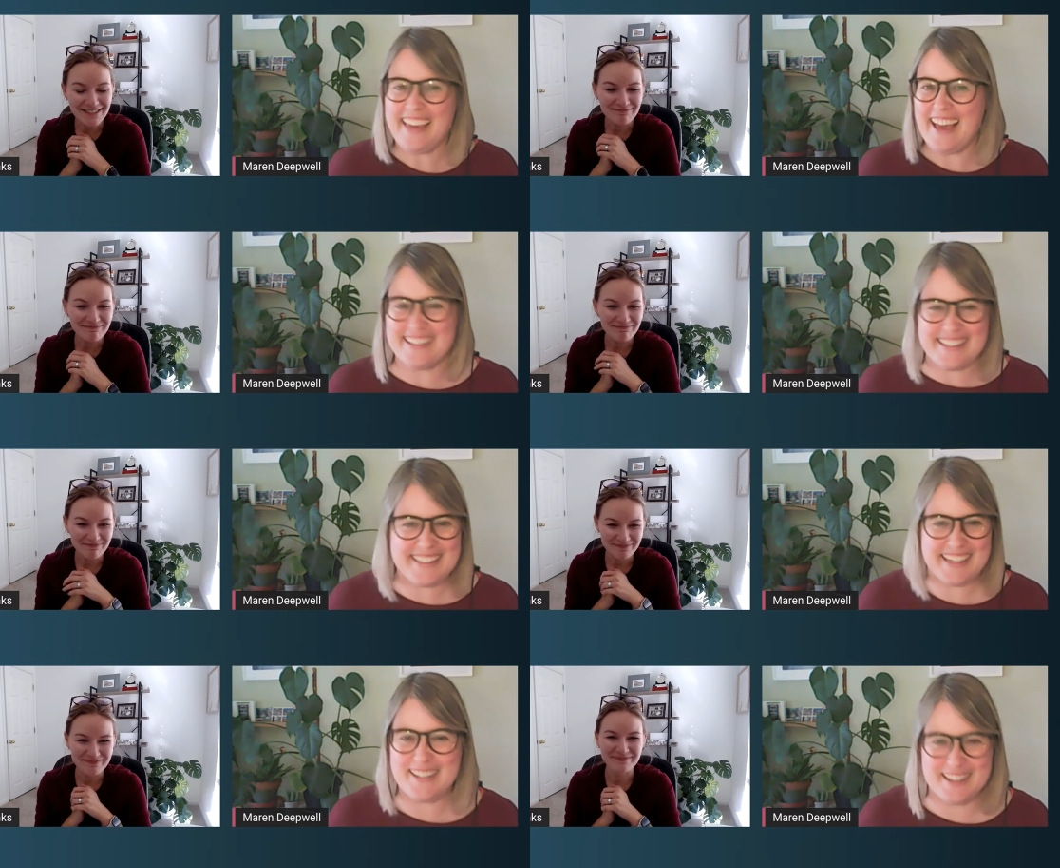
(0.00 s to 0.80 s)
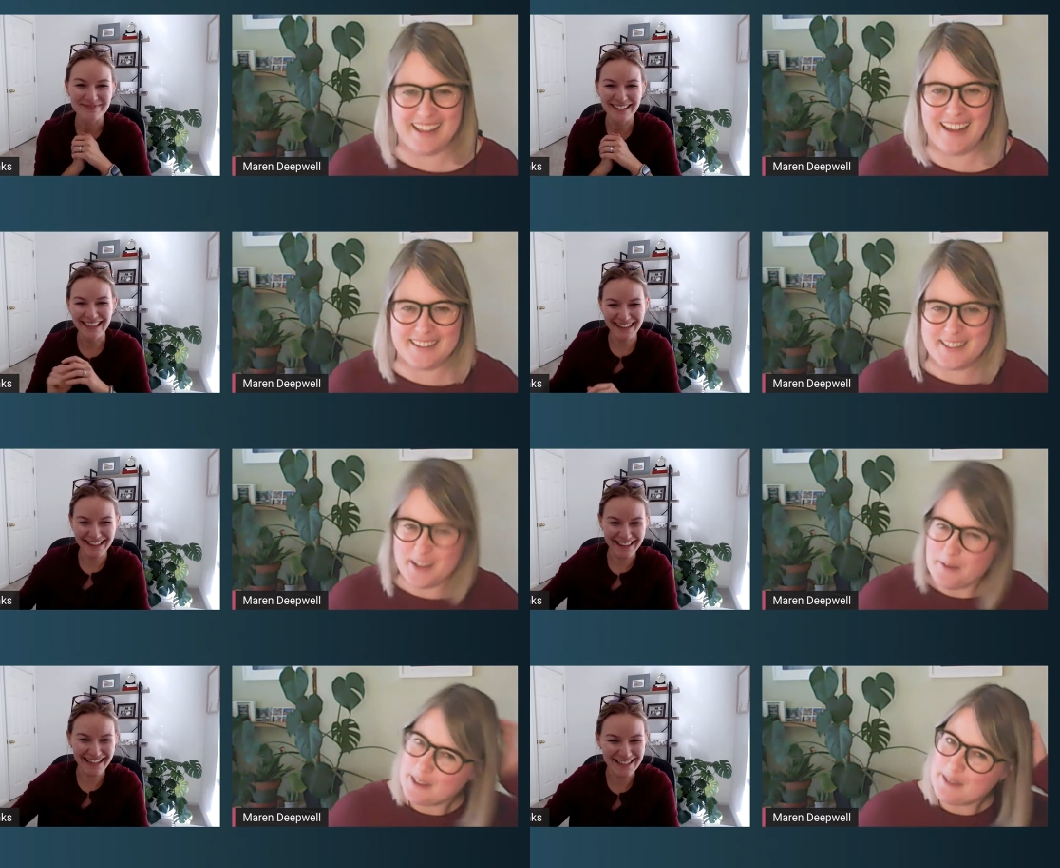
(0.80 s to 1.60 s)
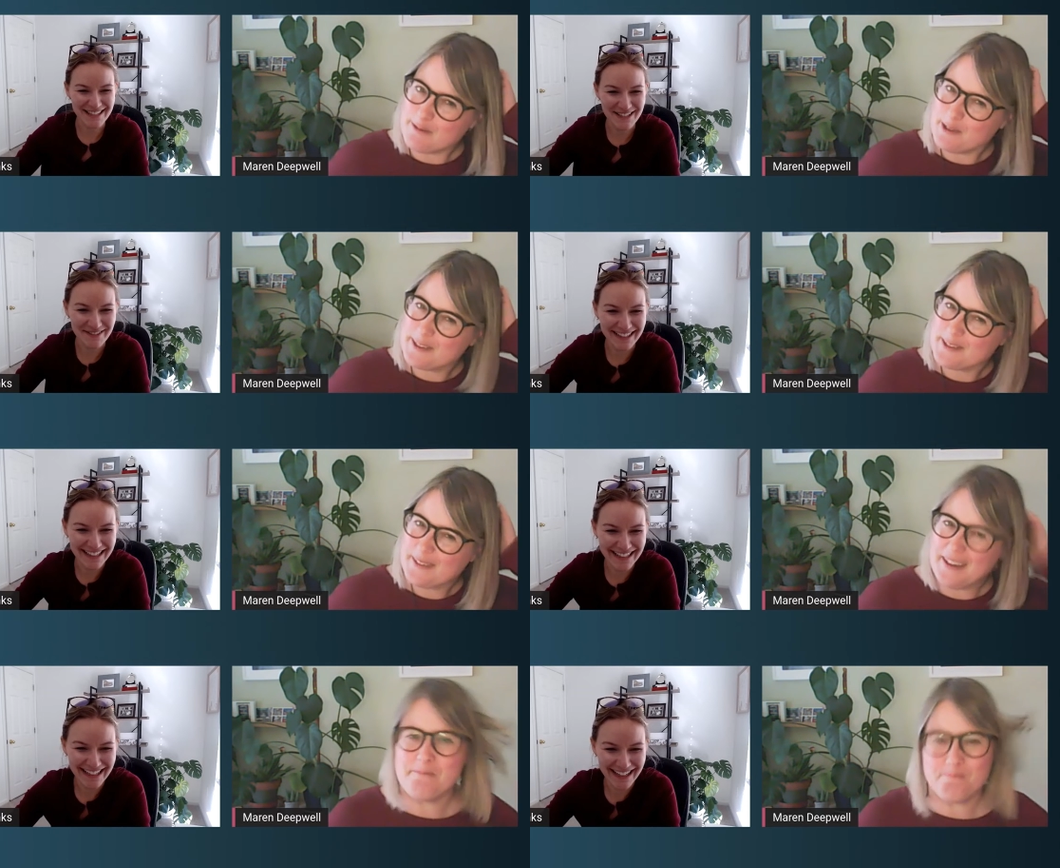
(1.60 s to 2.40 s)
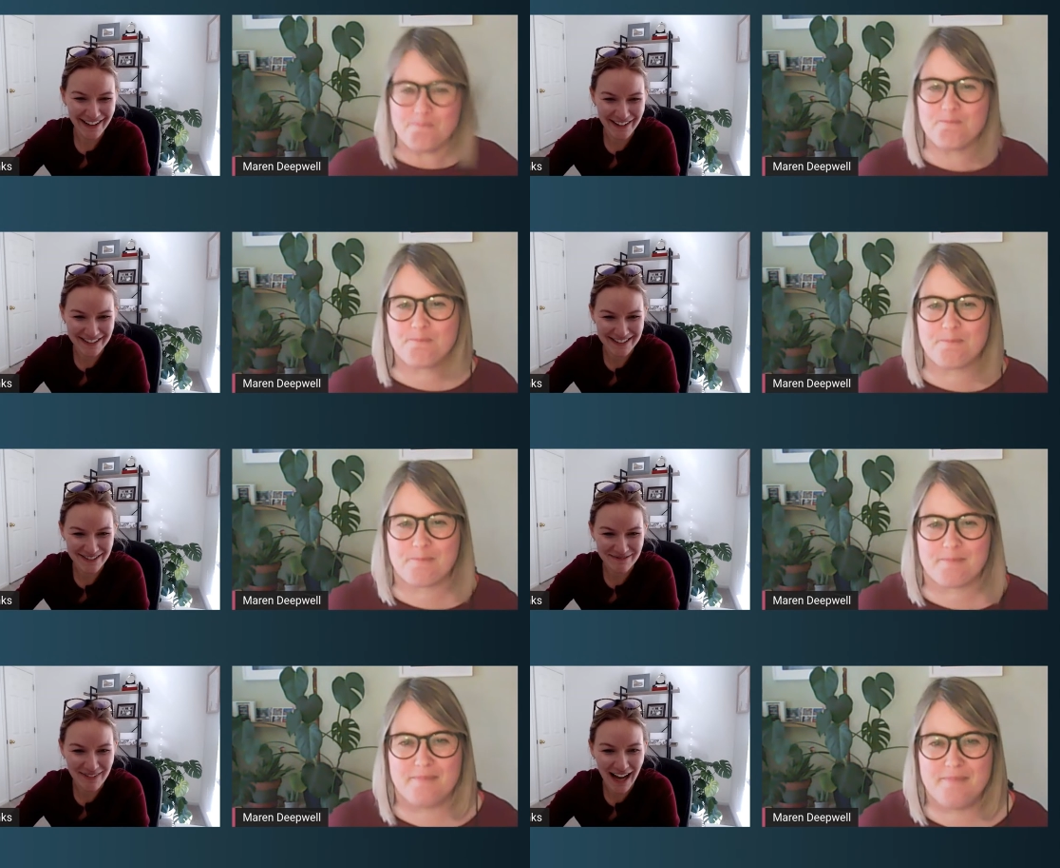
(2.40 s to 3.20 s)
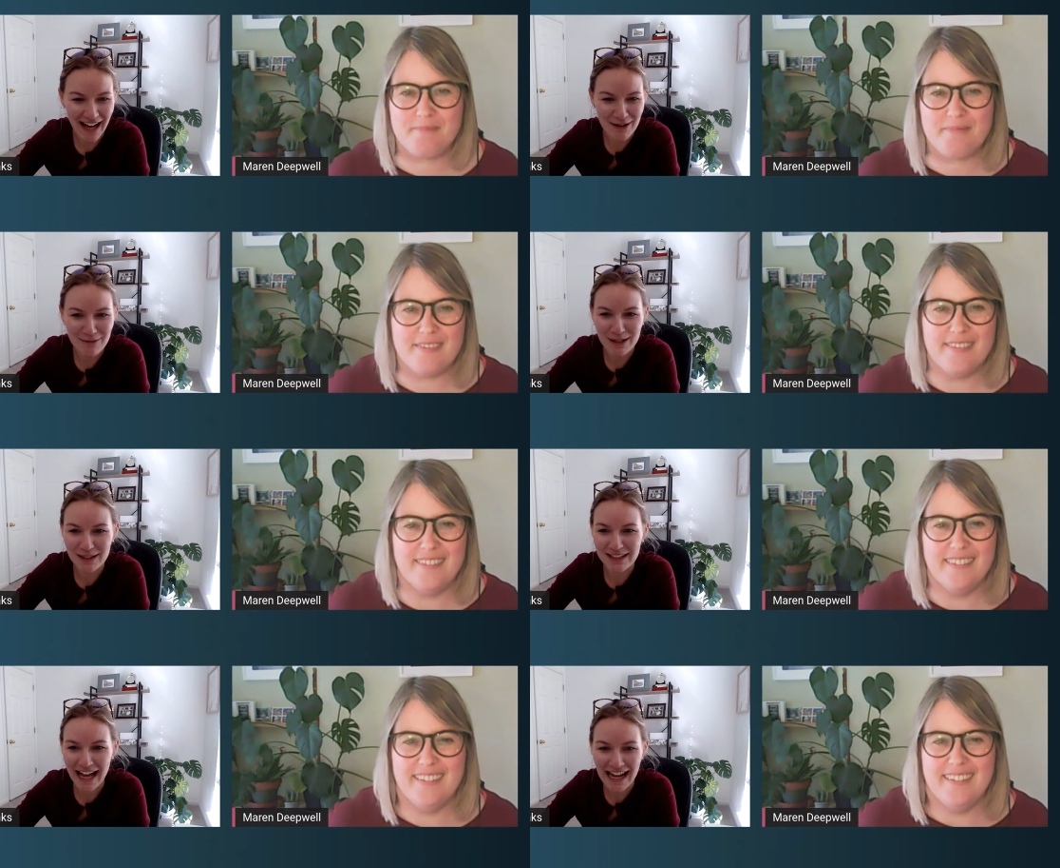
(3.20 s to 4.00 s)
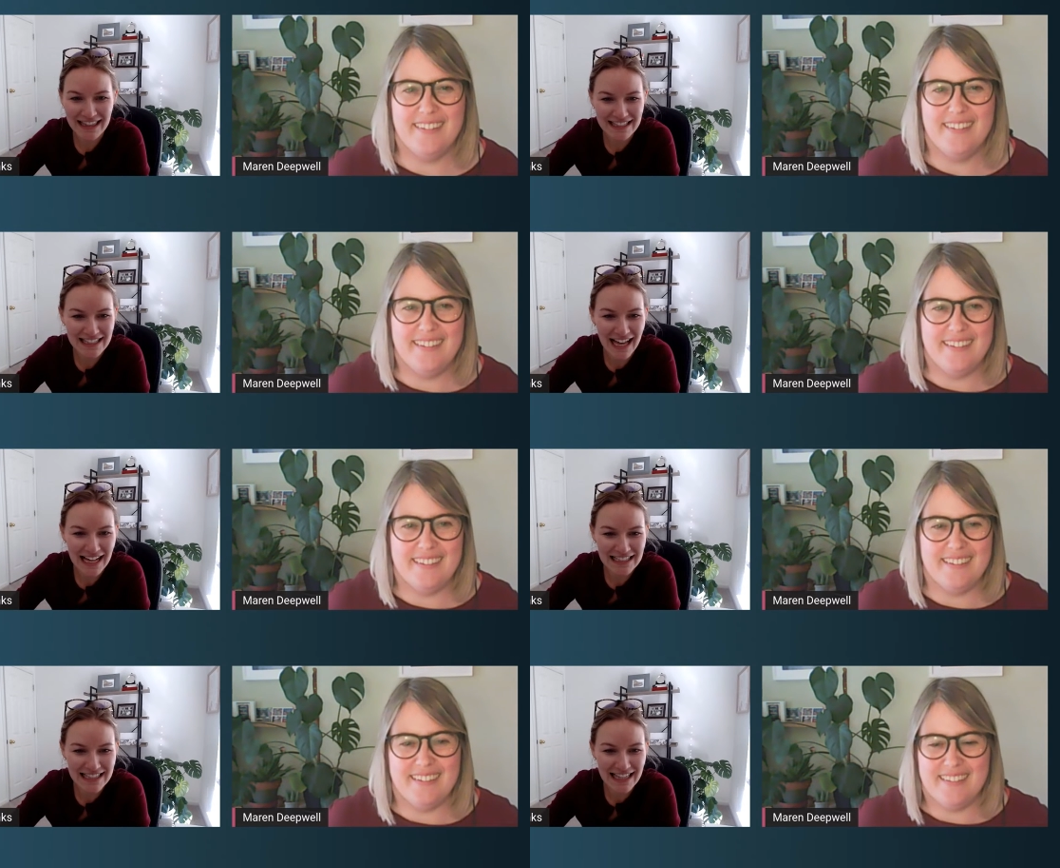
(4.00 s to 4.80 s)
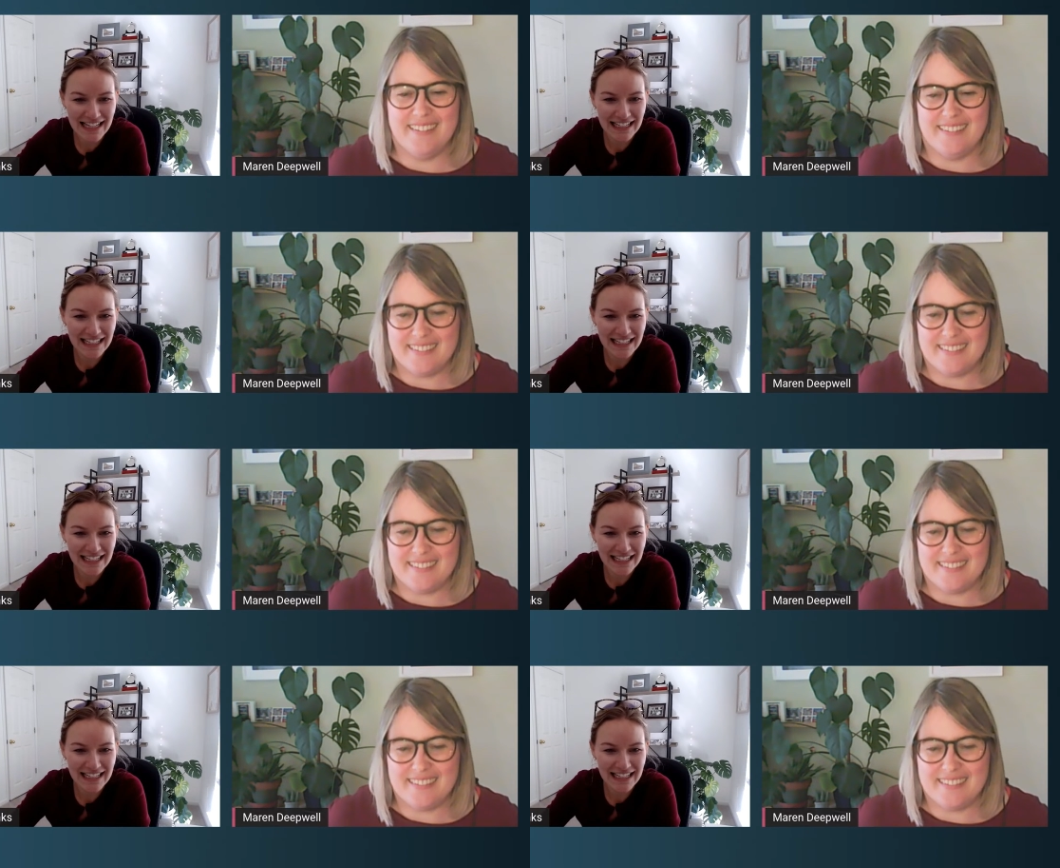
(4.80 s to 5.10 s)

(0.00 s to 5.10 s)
Speaker 1: Yes, yes, let's. I'm looking forward to it awesome. I will add the slides then